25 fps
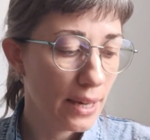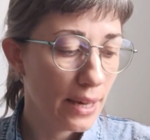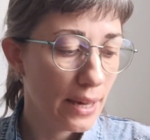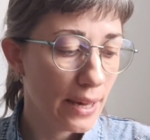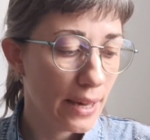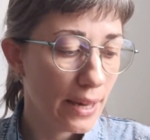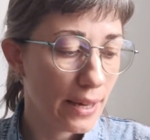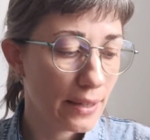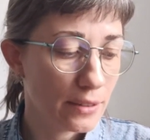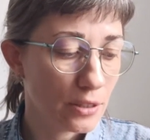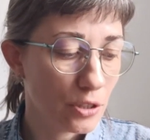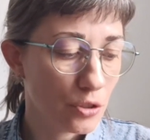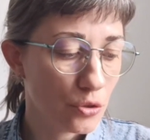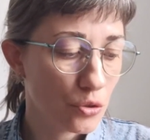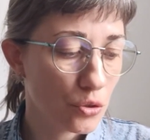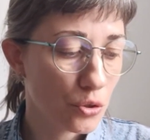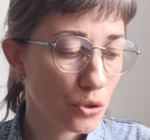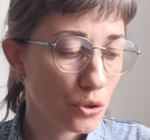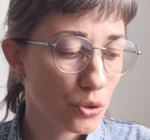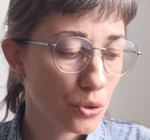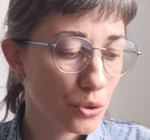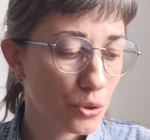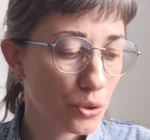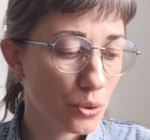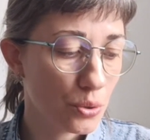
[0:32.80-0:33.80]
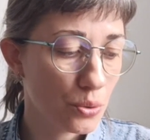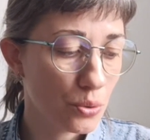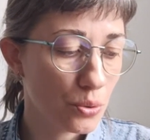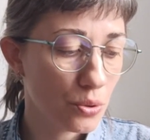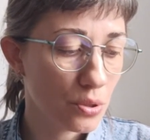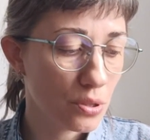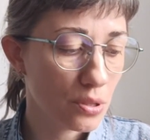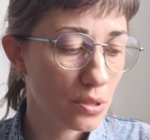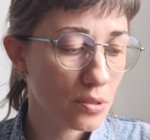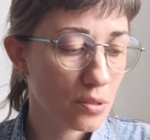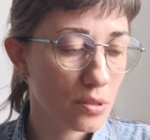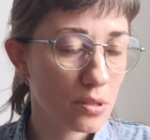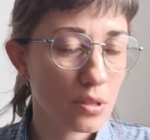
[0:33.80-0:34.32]
and
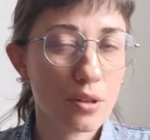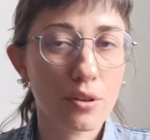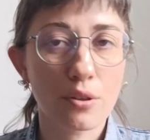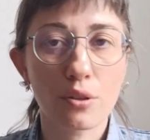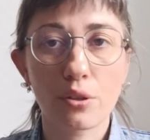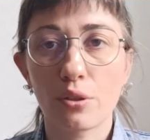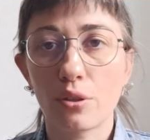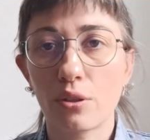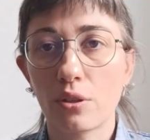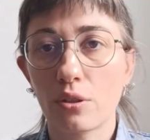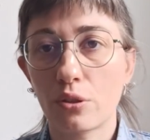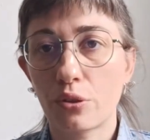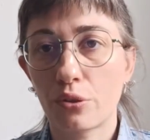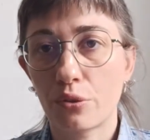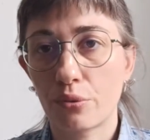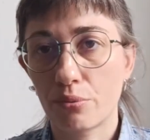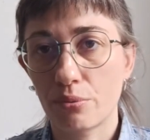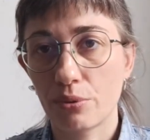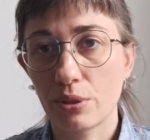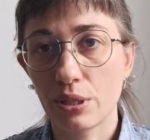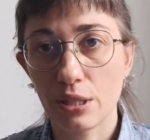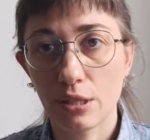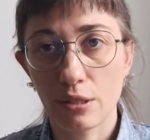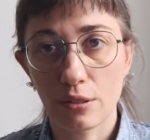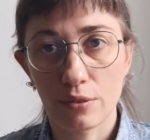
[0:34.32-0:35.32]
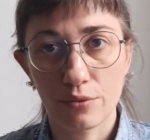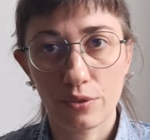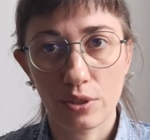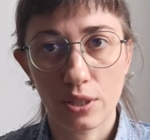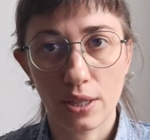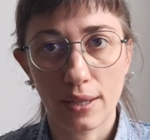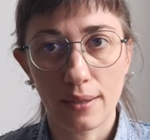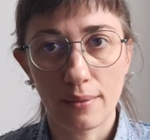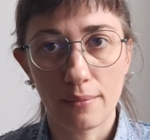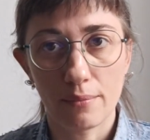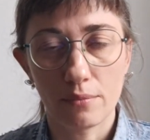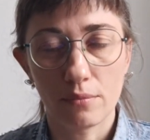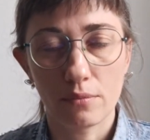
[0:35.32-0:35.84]
introduce three of
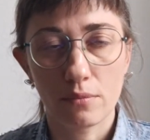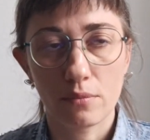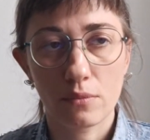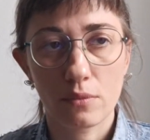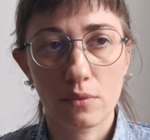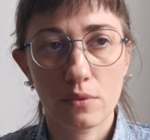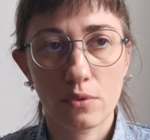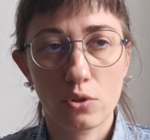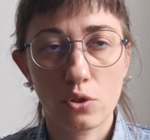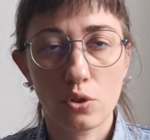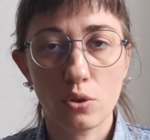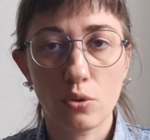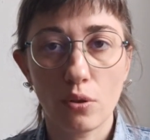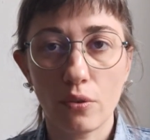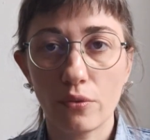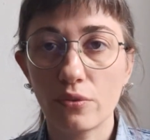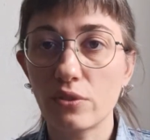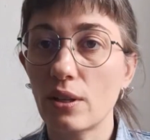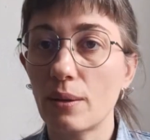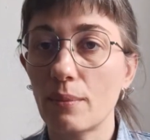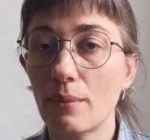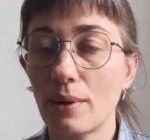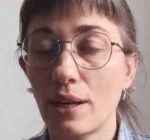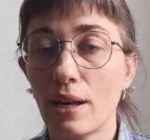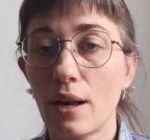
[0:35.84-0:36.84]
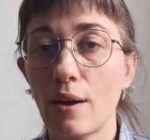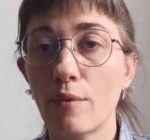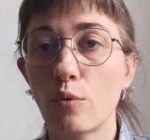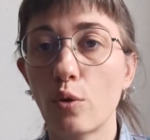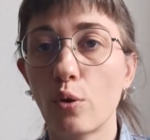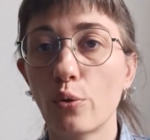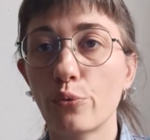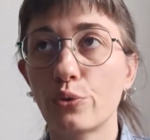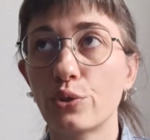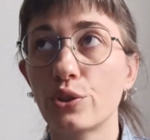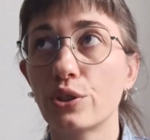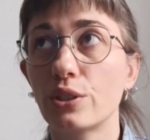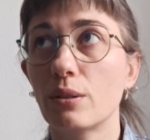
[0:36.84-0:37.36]
them. Two of them I have
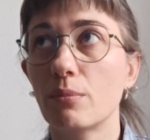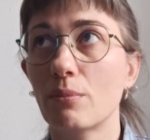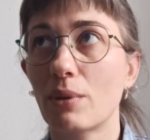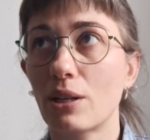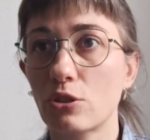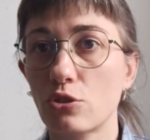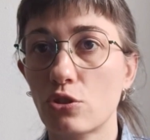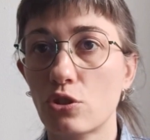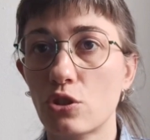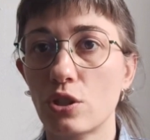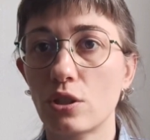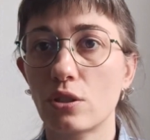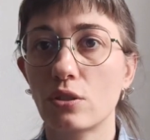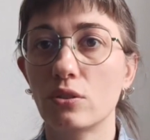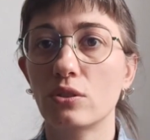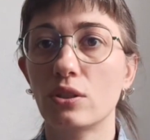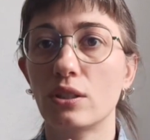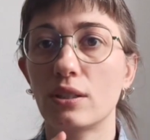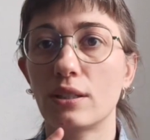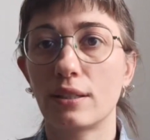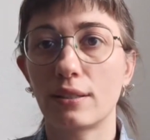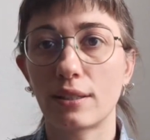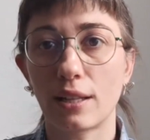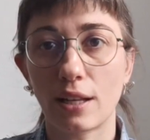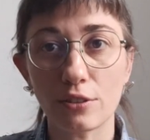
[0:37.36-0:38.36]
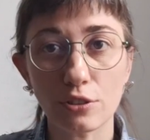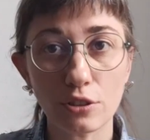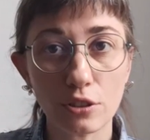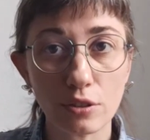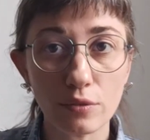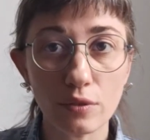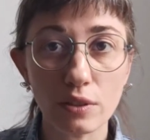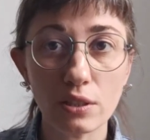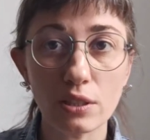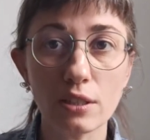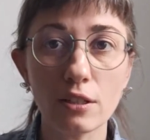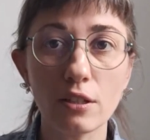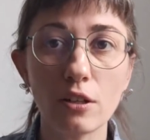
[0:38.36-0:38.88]
already mentioned in another
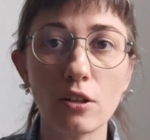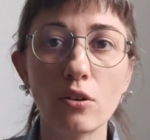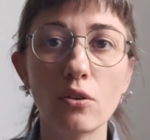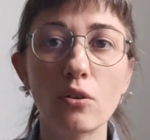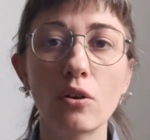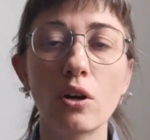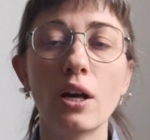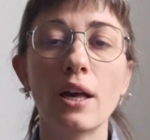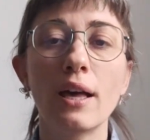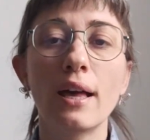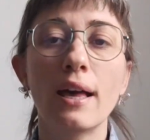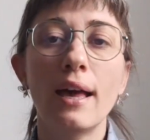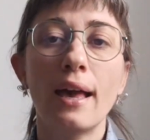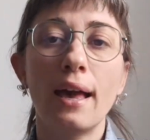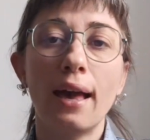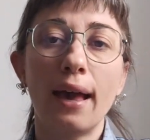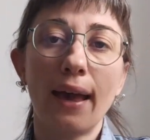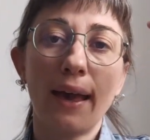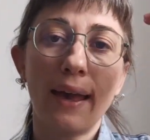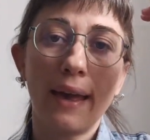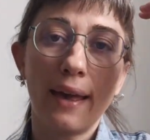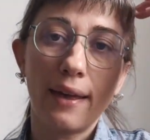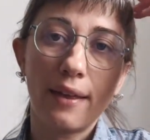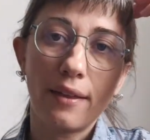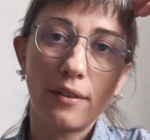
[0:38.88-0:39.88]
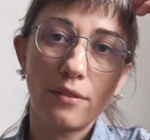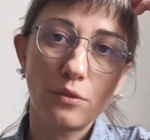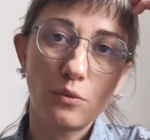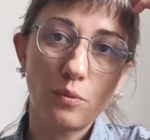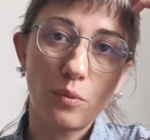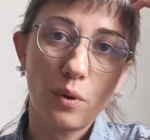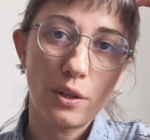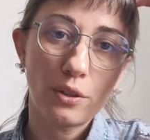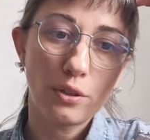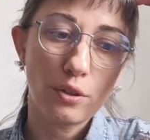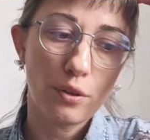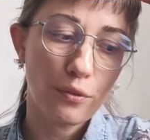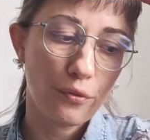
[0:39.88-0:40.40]
video, and
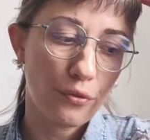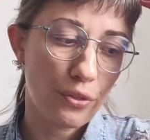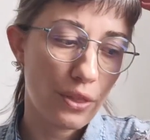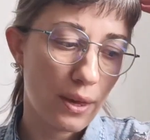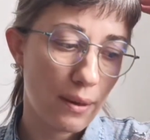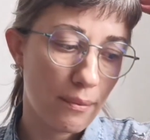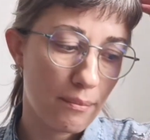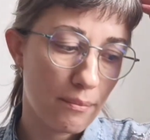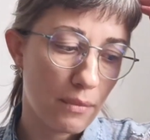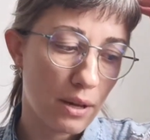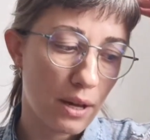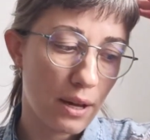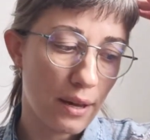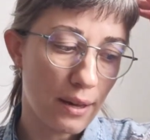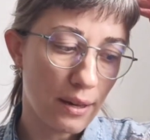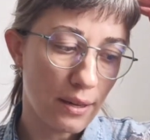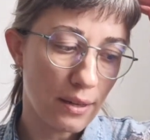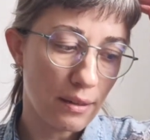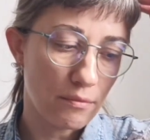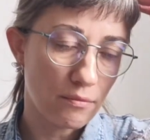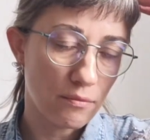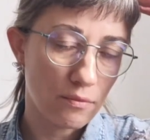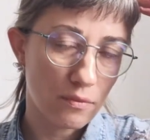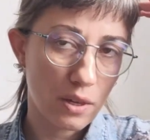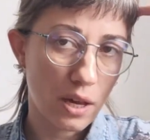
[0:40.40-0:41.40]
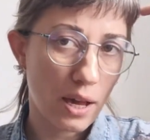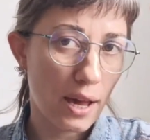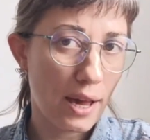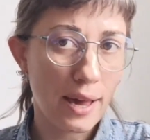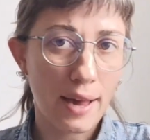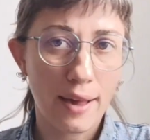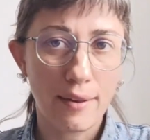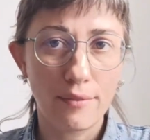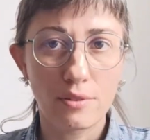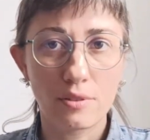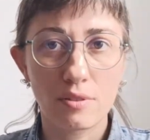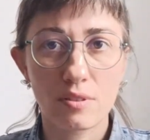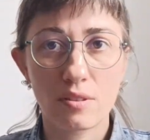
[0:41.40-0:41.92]
one of them I
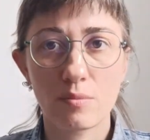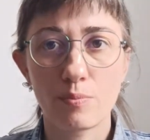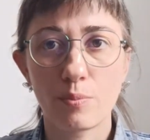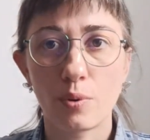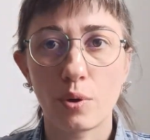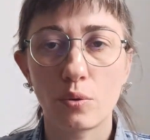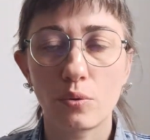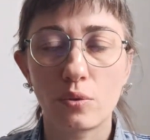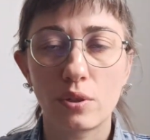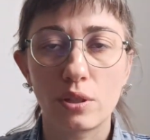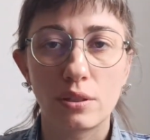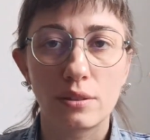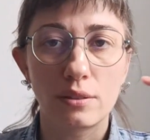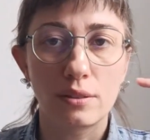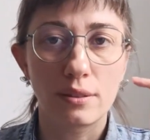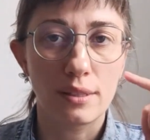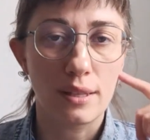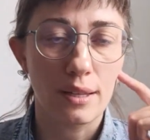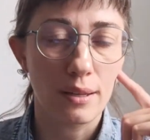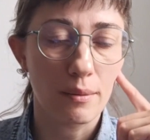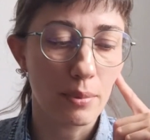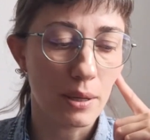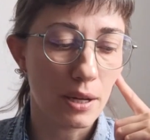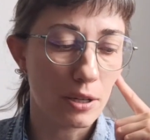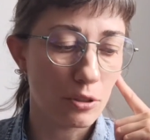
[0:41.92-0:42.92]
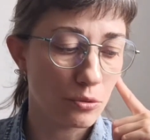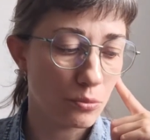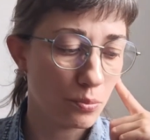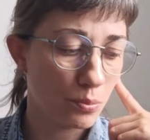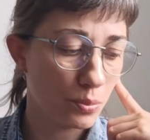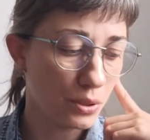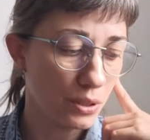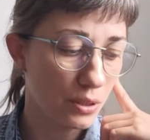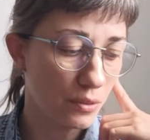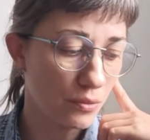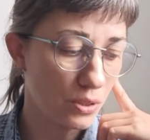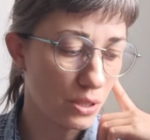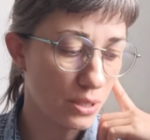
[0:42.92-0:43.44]
haven't spoken about
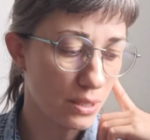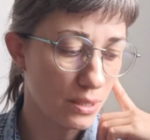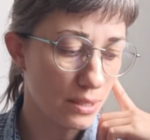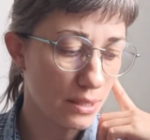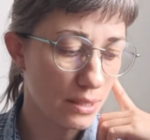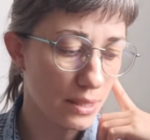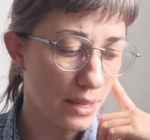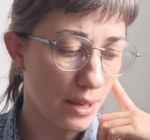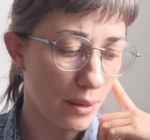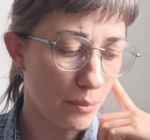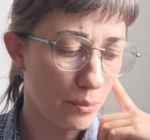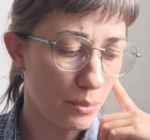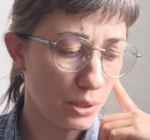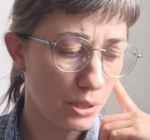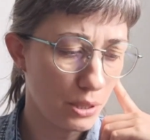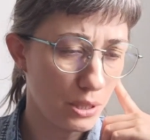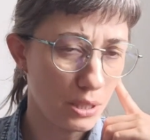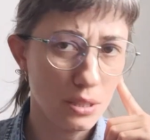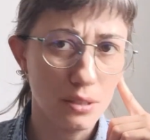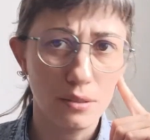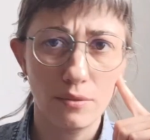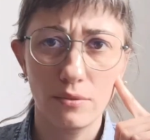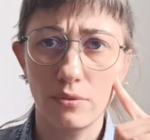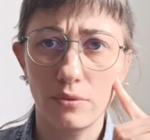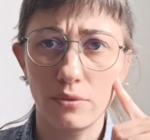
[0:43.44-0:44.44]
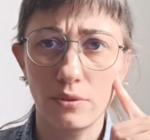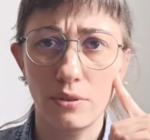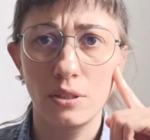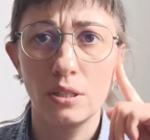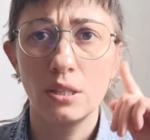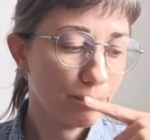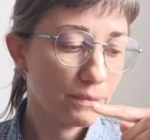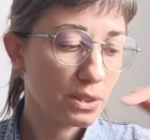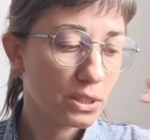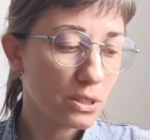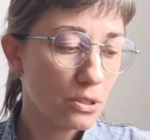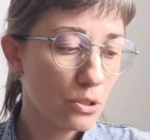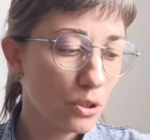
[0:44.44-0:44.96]
previously, I believe.
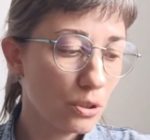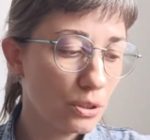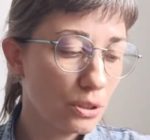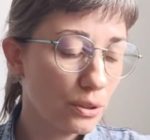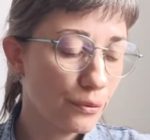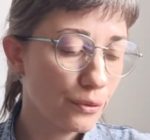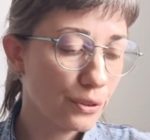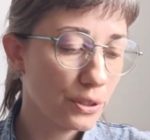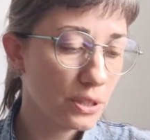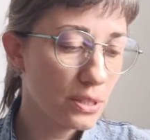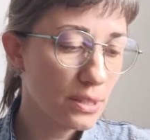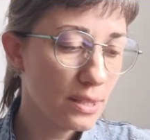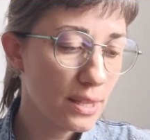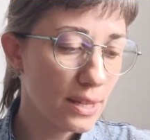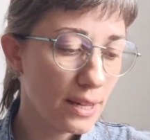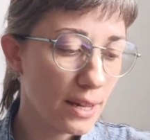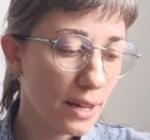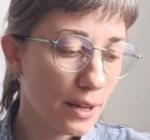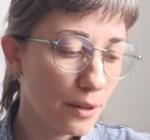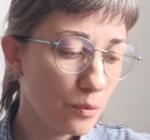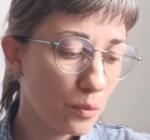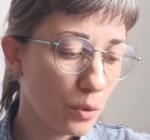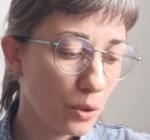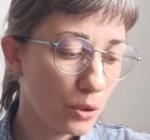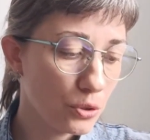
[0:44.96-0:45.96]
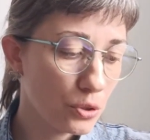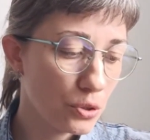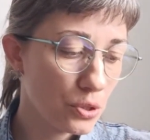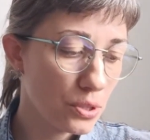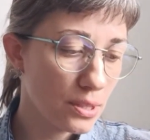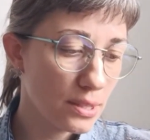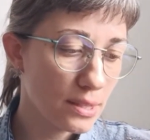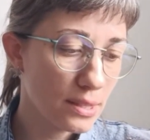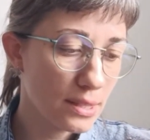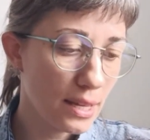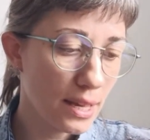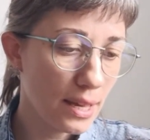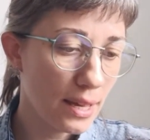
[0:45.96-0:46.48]
So the first thing I want to
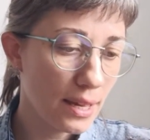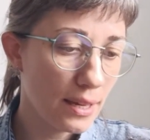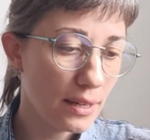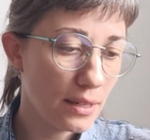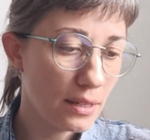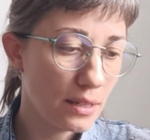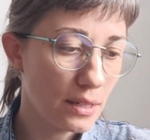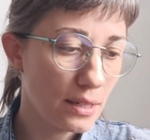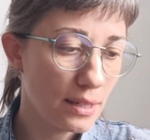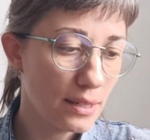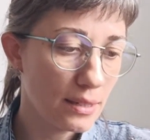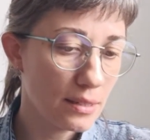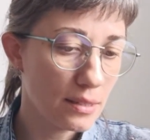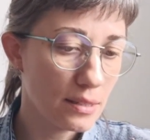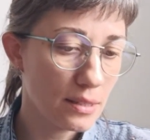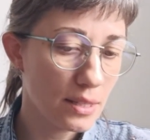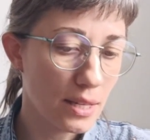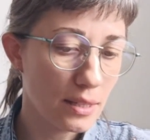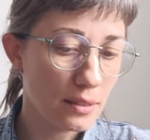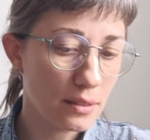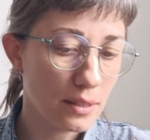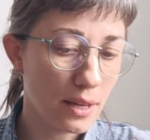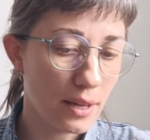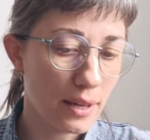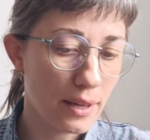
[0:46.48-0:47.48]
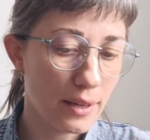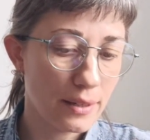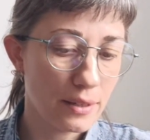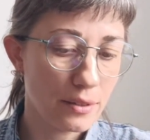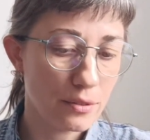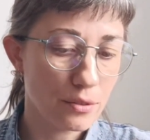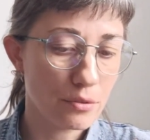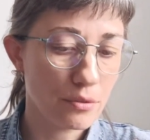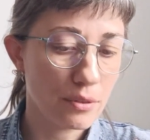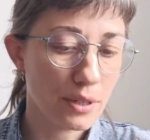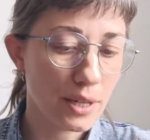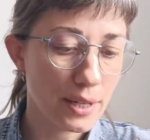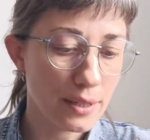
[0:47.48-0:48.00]
say is that I
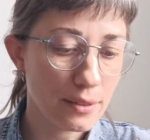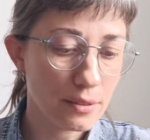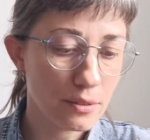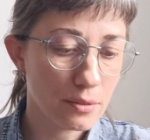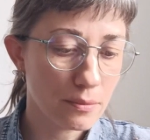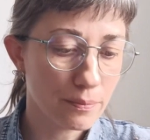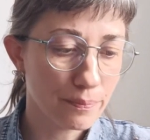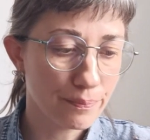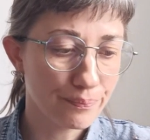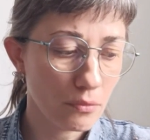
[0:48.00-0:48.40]
read